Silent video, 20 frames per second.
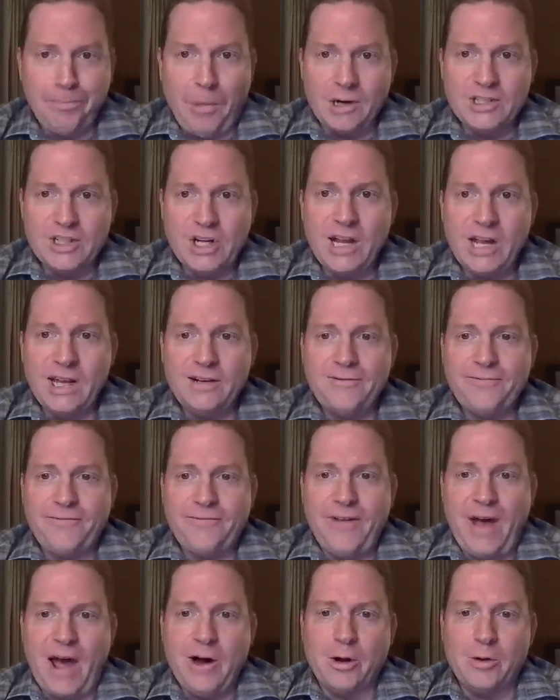Marjane
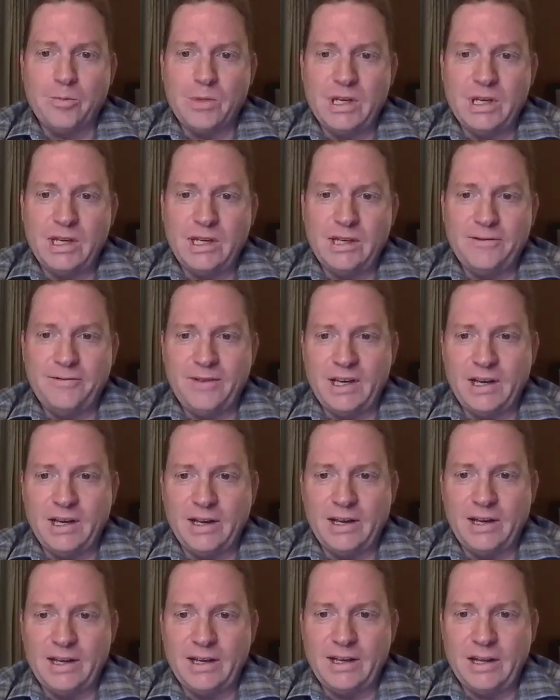found me
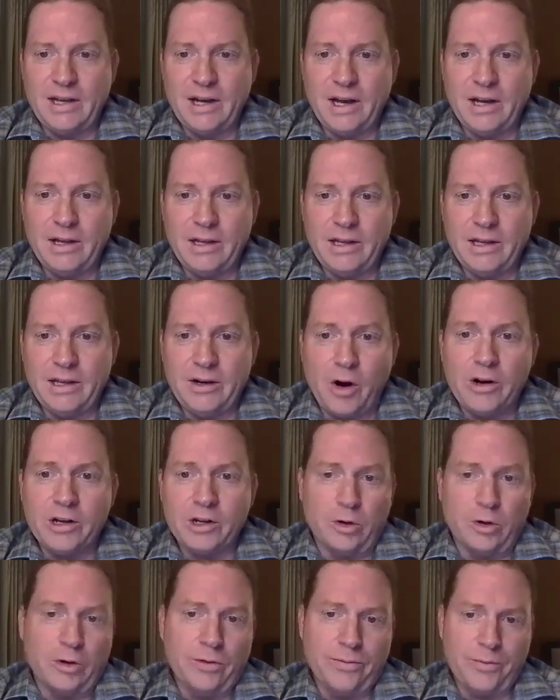via an
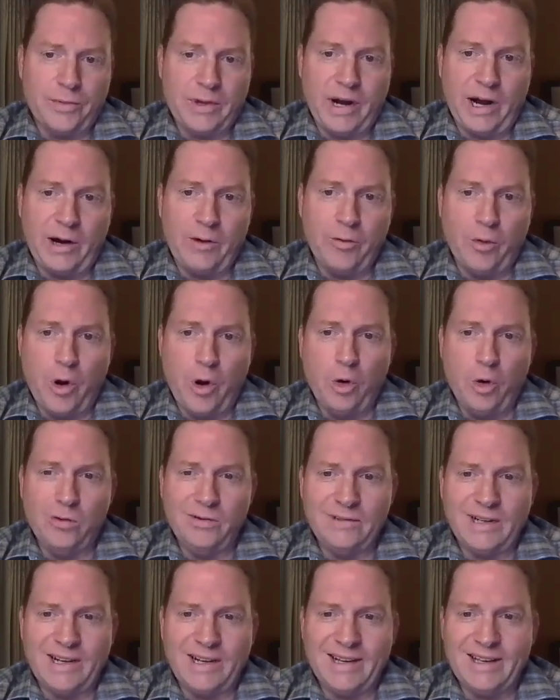article that I
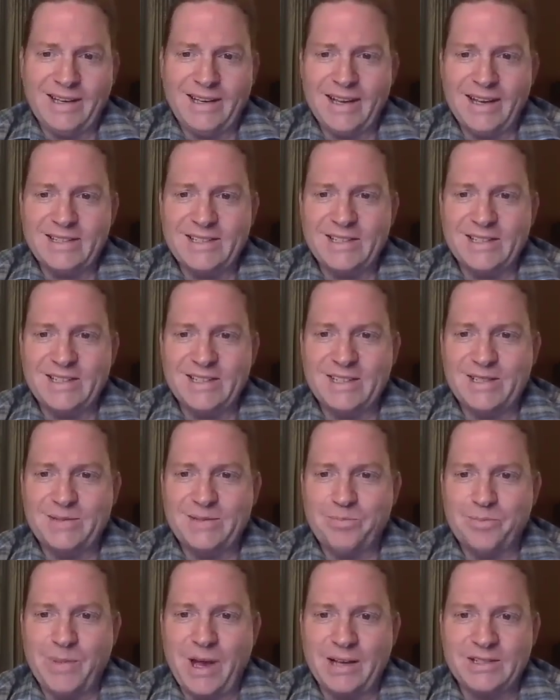wrote, I guess
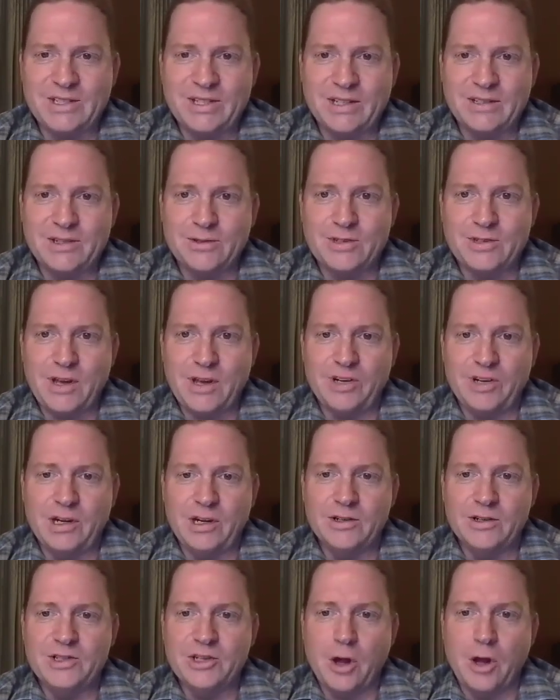it's now 6 or 7
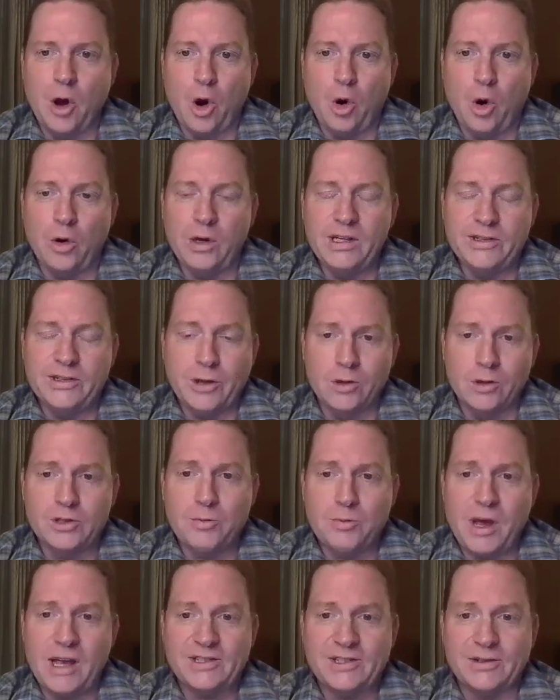years ago, in
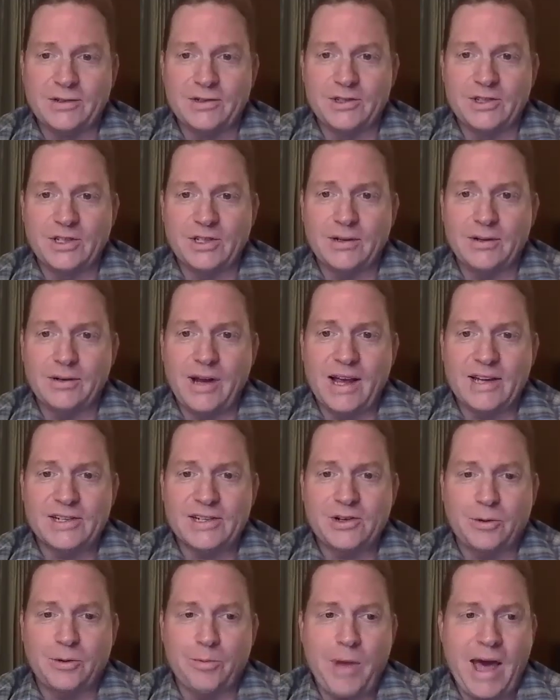Toastmasters
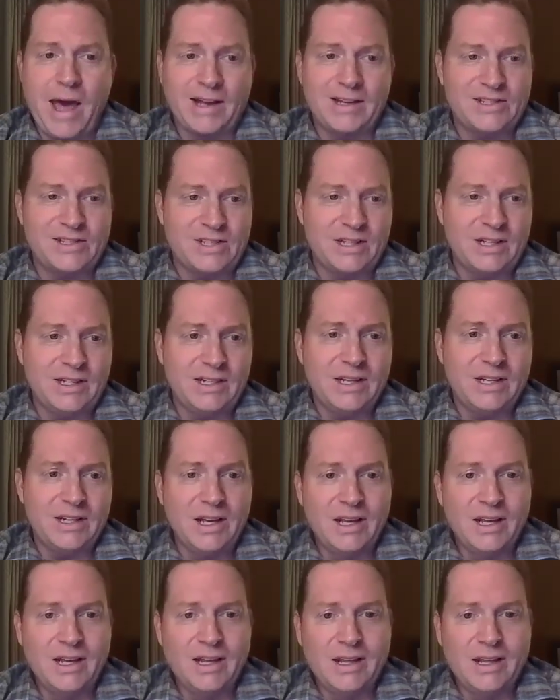International magazine,